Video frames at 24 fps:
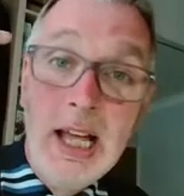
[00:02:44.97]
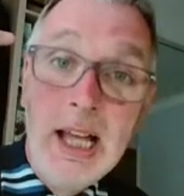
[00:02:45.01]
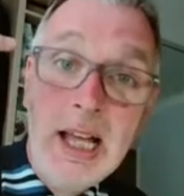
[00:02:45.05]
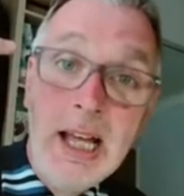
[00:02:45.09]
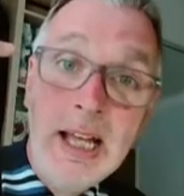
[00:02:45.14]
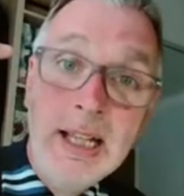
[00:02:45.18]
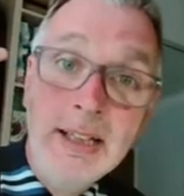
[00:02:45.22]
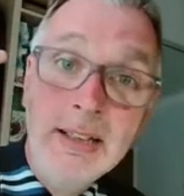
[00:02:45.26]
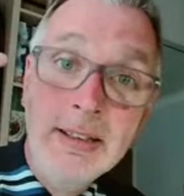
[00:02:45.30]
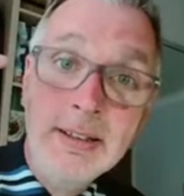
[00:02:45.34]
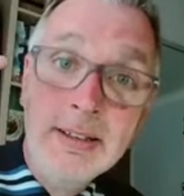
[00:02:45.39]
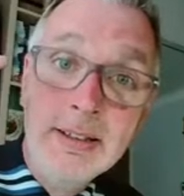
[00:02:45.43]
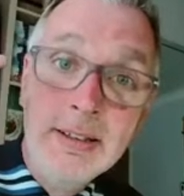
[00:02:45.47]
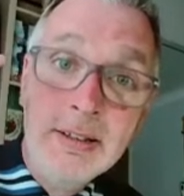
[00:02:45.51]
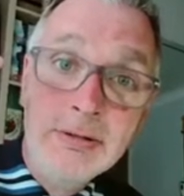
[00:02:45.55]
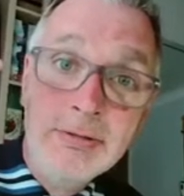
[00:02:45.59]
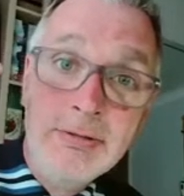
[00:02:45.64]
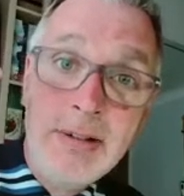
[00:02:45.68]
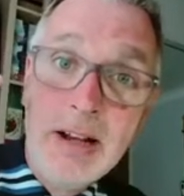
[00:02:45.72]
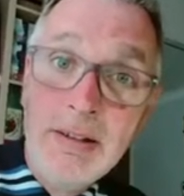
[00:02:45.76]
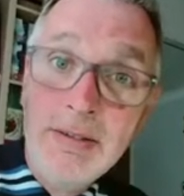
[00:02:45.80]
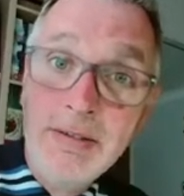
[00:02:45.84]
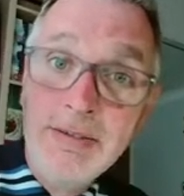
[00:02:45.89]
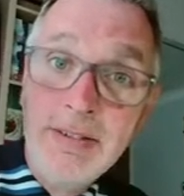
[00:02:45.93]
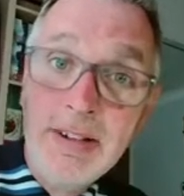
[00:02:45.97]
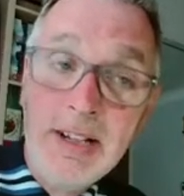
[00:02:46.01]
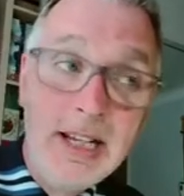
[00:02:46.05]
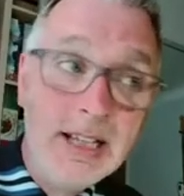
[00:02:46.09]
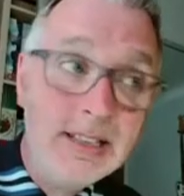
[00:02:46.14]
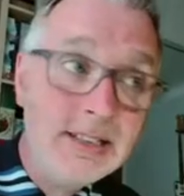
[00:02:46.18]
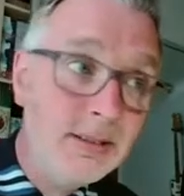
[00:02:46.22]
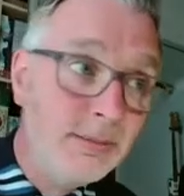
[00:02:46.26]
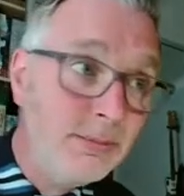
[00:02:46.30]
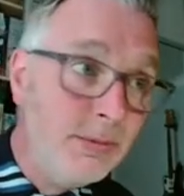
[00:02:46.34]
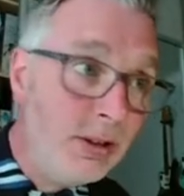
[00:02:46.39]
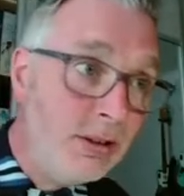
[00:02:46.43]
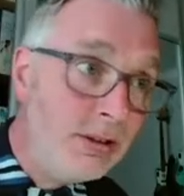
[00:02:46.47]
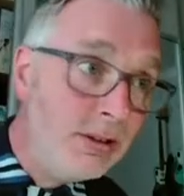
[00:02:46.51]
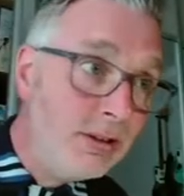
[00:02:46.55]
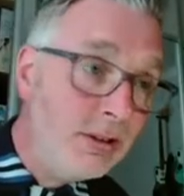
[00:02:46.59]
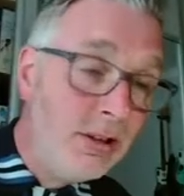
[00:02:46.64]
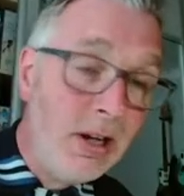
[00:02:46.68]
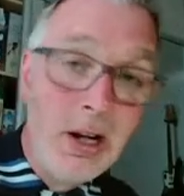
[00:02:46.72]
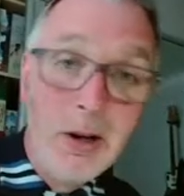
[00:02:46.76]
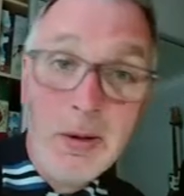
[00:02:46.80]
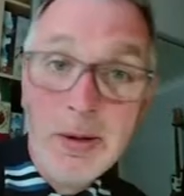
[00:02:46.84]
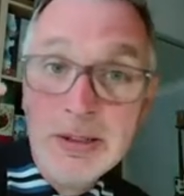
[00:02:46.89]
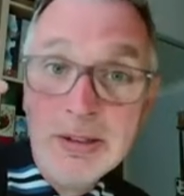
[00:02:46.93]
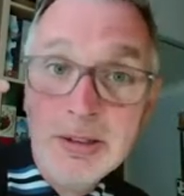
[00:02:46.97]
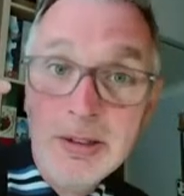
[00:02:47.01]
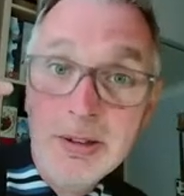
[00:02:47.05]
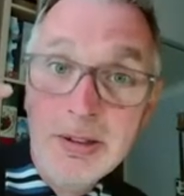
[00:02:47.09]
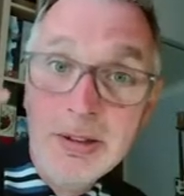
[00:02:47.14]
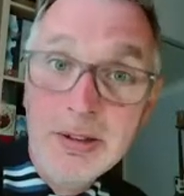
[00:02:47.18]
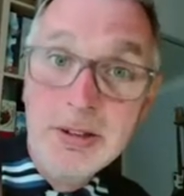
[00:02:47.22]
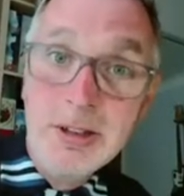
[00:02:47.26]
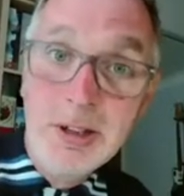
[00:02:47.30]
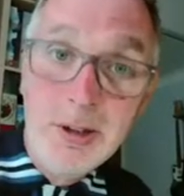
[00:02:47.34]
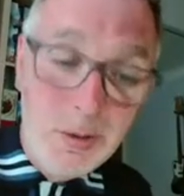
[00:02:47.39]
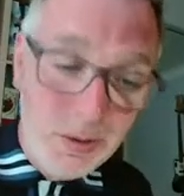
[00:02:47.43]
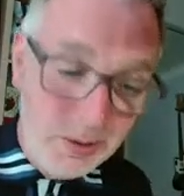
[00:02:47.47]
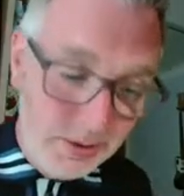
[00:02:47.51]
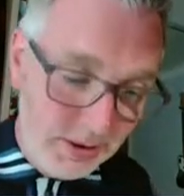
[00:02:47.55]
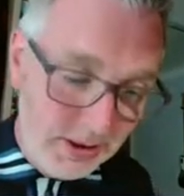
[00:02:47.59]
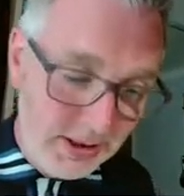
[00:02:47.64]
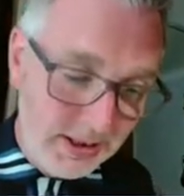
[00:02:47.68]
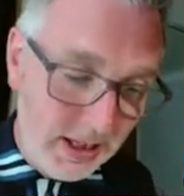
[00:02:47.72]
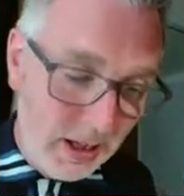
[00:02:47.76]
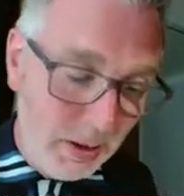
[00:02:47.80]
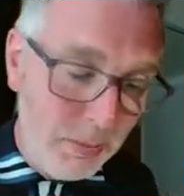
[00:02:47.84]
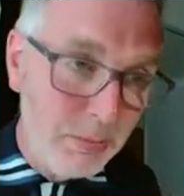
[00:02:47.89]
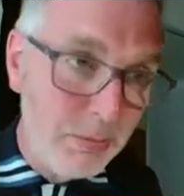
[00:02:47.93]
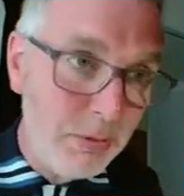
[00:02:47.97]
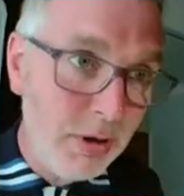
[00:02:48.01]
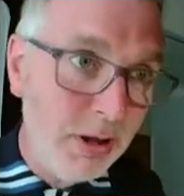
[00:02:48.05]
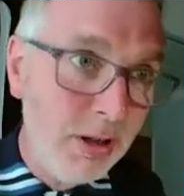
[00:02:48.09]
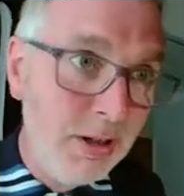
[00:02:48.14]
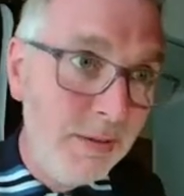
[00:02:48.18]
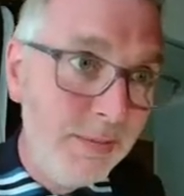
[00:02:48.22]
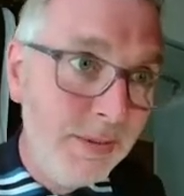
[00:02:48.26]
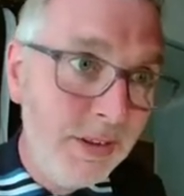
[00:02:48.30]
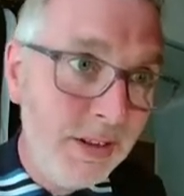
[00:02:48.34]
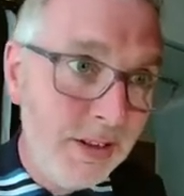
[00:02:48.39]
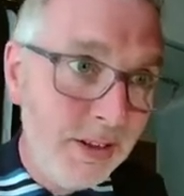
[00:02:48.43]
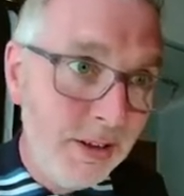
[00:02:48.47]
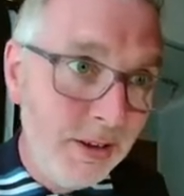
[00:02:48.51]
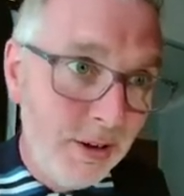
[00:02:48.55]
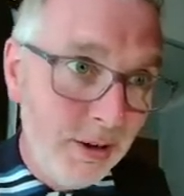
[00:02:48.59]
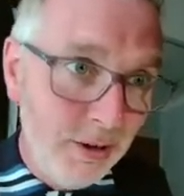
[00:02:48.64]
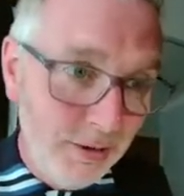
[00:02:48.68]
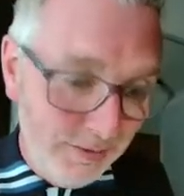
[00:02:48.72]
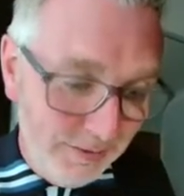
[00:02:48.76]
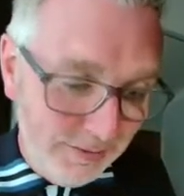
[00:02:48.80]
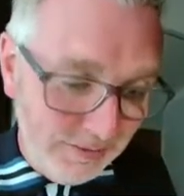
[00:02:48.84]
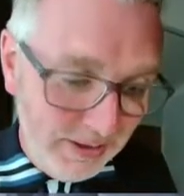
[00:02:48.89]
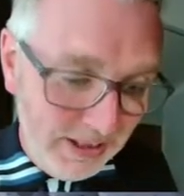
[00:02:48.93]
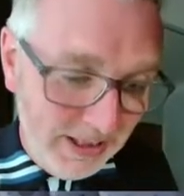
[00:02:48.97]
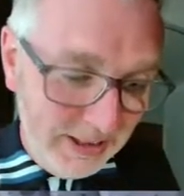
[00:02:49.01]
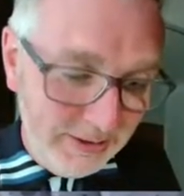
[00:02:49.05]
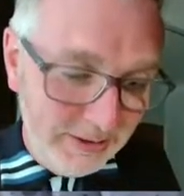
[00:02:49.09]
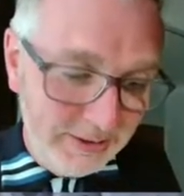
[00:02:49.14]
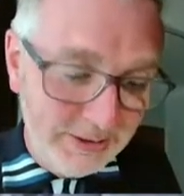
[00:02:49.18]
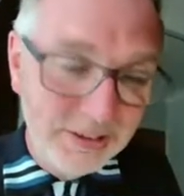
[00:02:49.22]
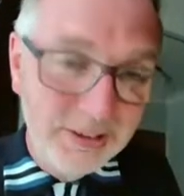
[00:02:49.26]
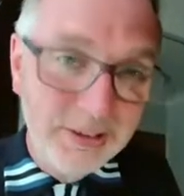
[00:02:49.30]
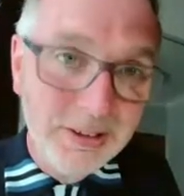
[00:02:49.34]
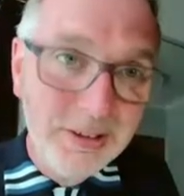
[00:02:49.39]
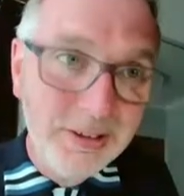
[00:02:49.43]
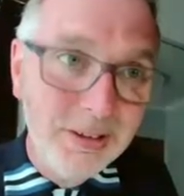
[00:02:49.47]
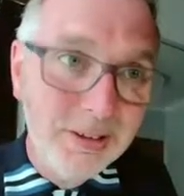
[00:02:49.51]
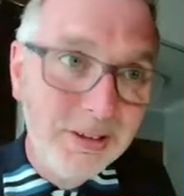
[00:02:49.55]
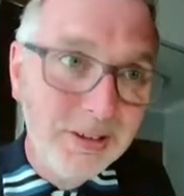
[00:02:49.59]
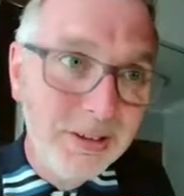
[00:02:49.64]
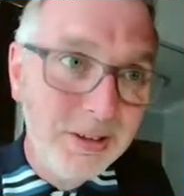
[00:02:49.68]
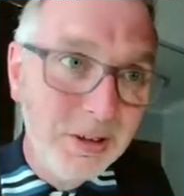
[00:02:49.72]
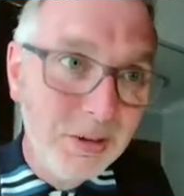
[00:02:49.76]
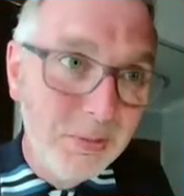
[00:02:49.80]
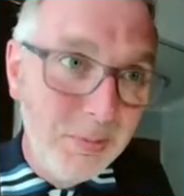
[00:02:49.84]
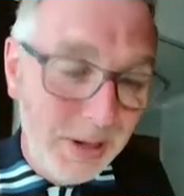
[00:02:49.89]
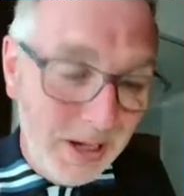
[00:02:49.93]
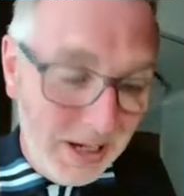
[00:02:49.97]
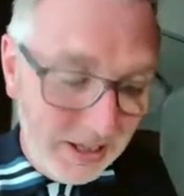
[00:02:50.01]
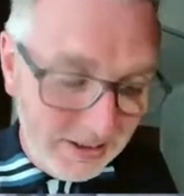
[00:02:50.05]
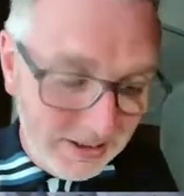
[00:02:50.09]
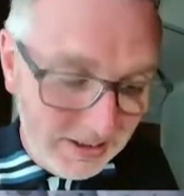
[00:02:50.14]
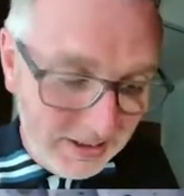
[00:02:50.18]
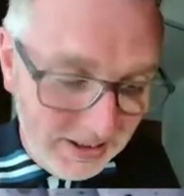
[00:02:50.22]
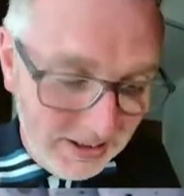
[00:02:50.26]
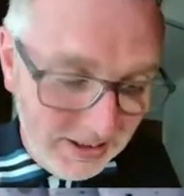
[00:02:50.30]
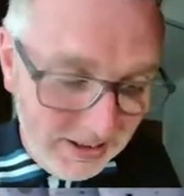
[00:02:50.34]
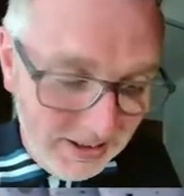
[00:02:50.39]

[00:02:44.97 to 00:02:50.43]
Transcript: Hence the red face. I'm not sure how it's going to show on the camera. Hopefully, it doesn't look too bad.